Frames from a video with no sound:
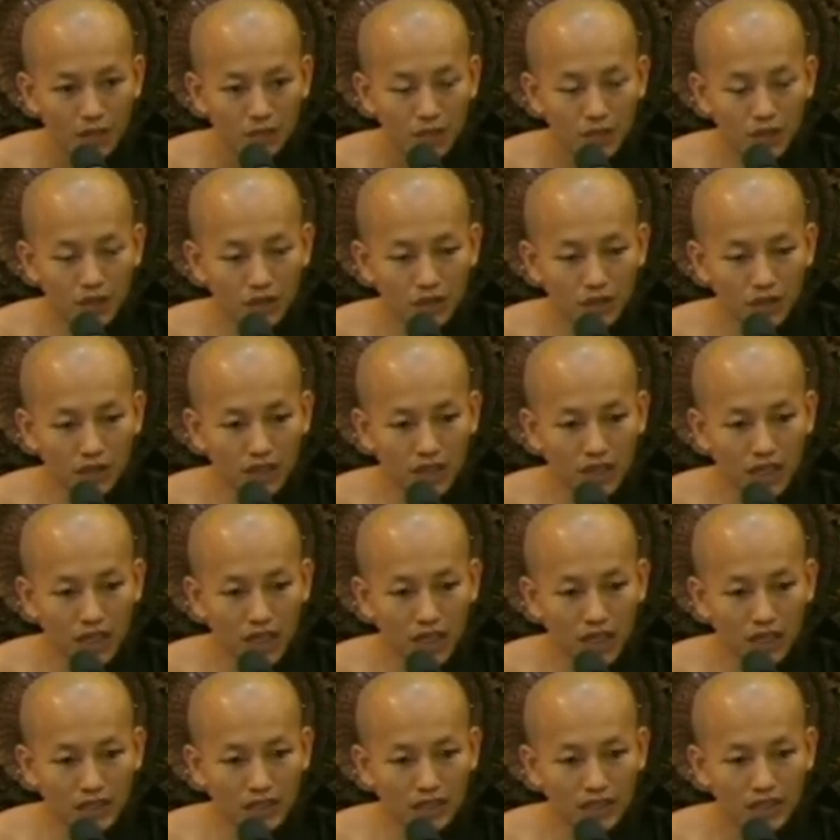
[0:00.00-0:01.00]
Because of
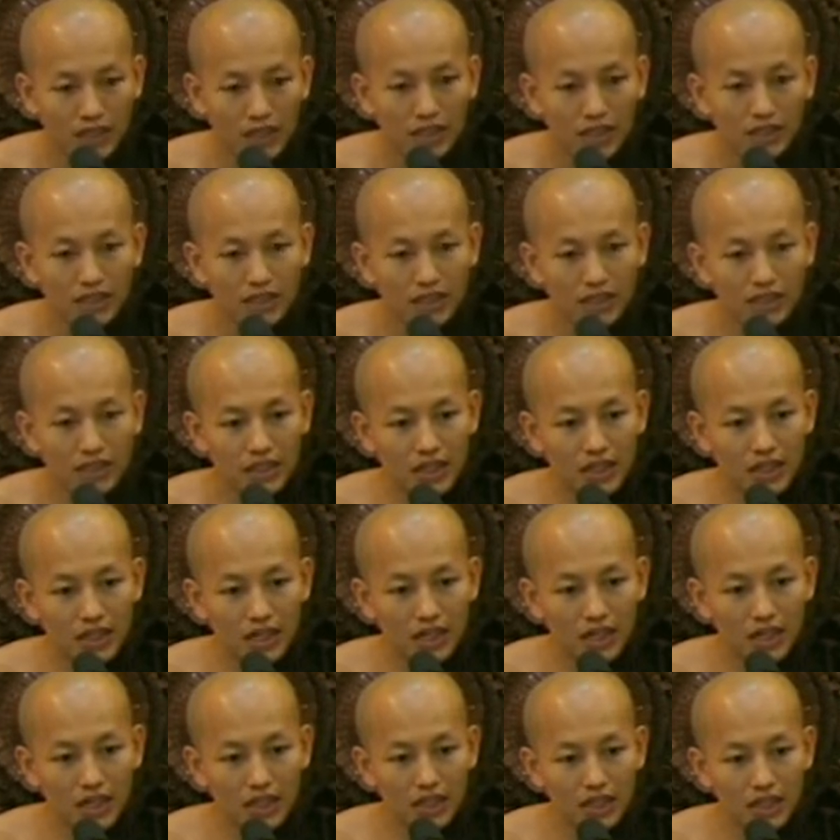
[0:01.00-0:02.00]
that, the
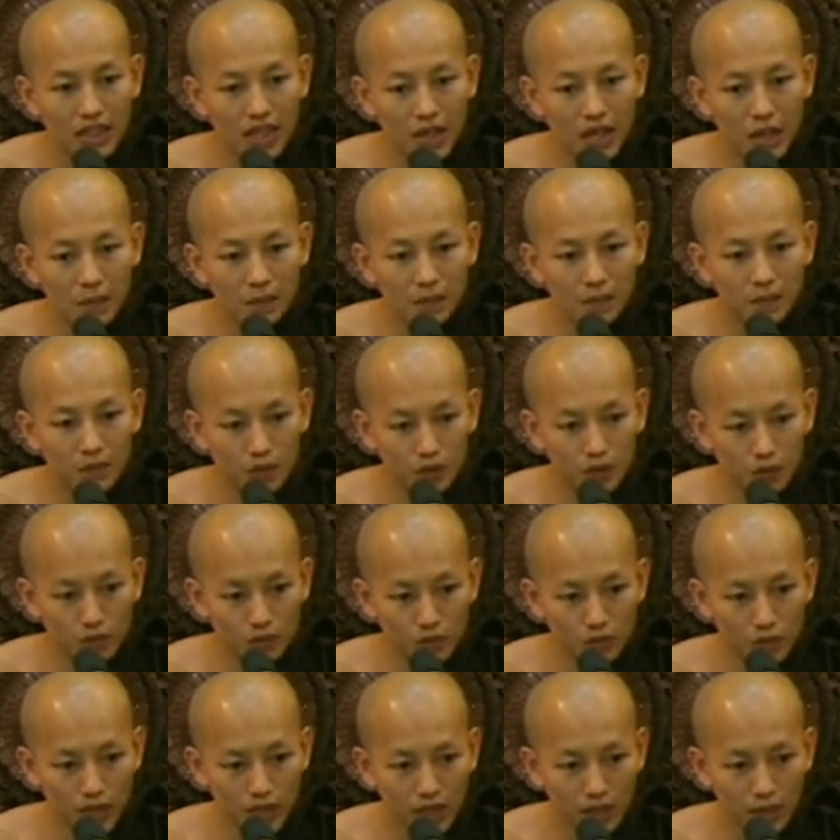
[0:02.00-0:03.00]
Saka come
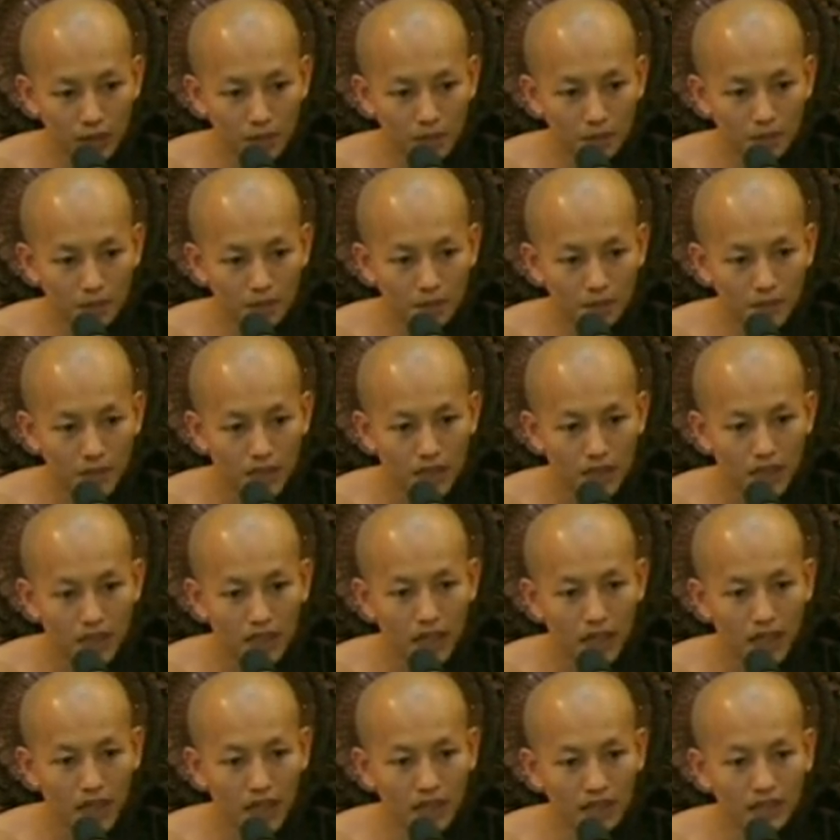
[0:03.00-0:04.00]
to him
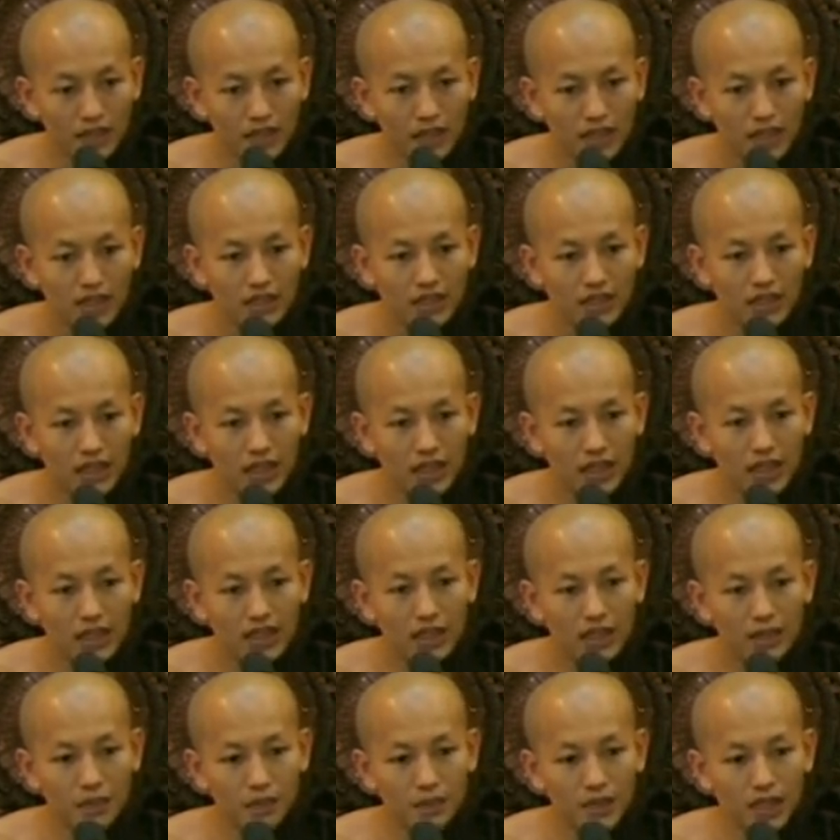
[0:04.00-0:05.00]
and Saka
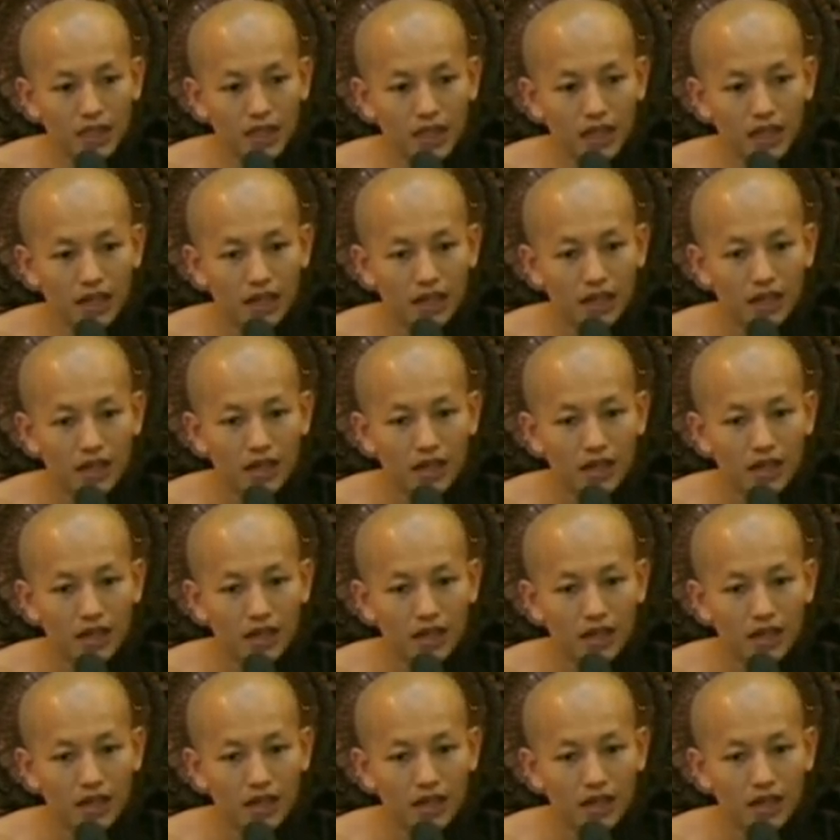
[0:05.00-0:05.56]
give the